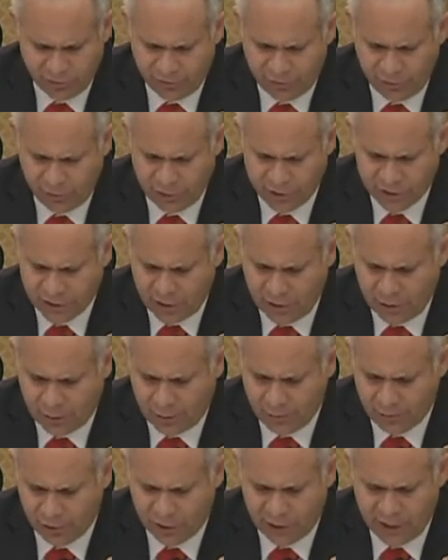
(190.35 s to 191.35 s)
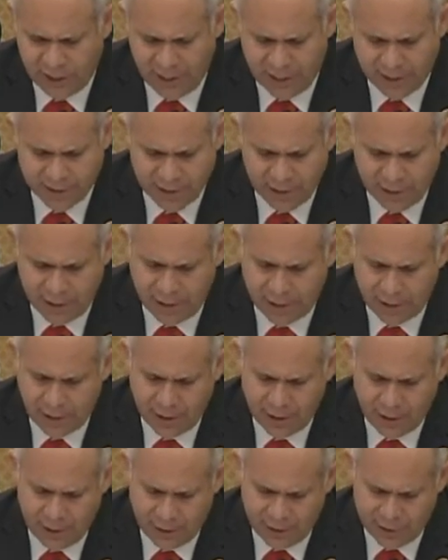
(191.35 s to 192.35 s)
Ferguson. I'm looking at
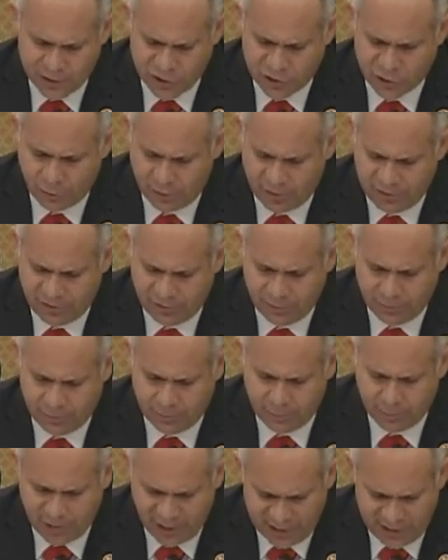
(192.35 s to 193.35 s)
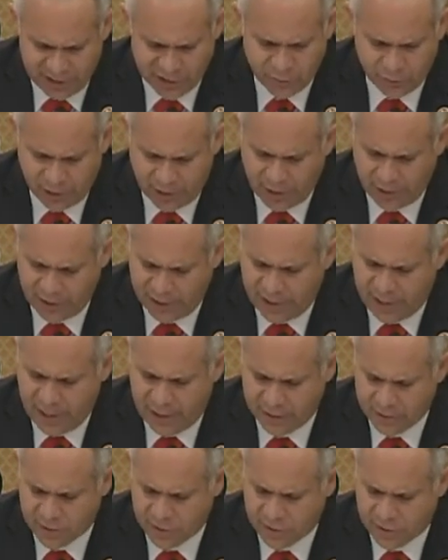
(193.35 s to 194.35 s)
a story from my district in
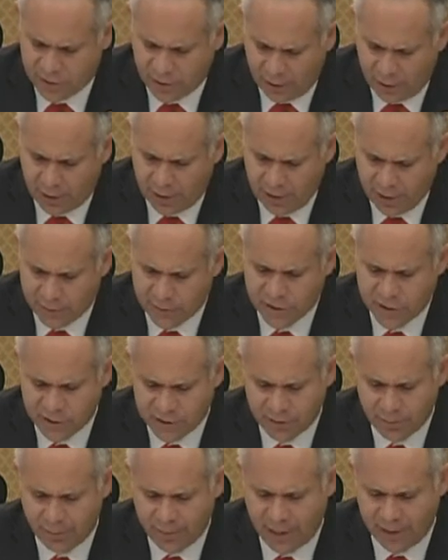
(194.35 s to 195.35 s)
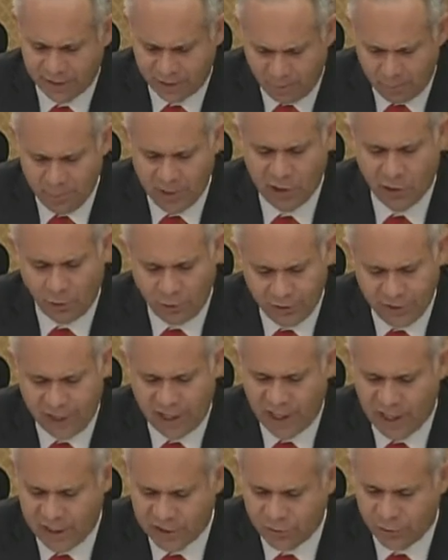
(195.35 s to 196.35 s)
Kansas, Salina, which is about the middle of the
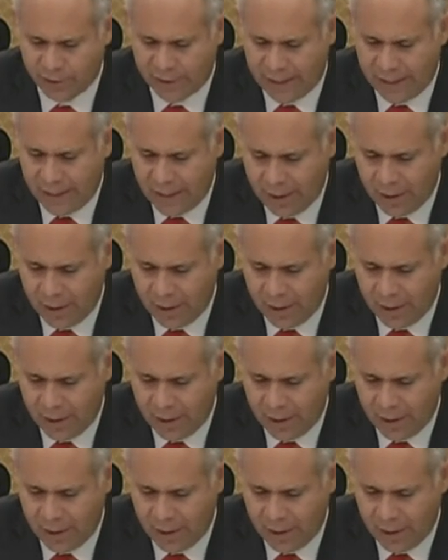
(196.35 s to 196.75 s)
country,